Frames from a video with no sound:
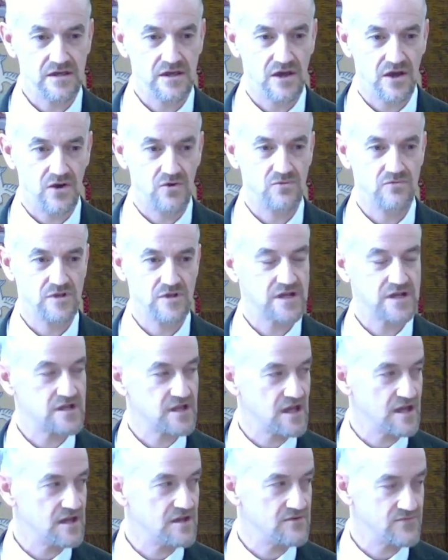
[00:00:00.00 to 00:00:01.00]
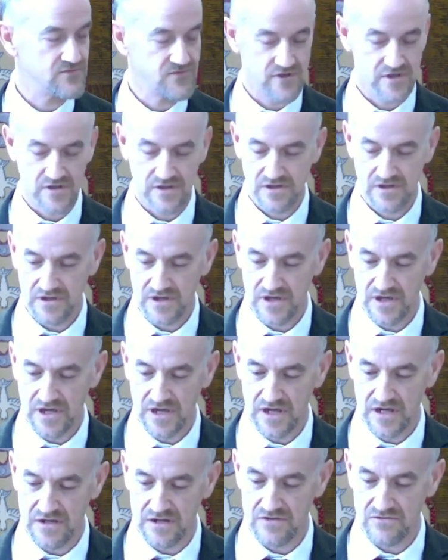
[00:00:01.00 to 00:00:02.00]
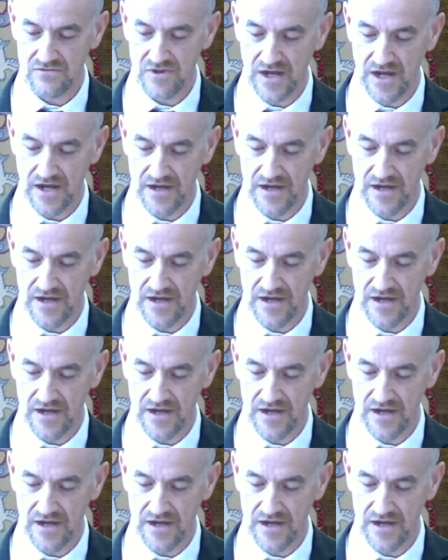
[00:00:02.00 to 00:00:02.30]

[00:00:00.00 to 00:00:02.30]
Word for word: Only love can do that.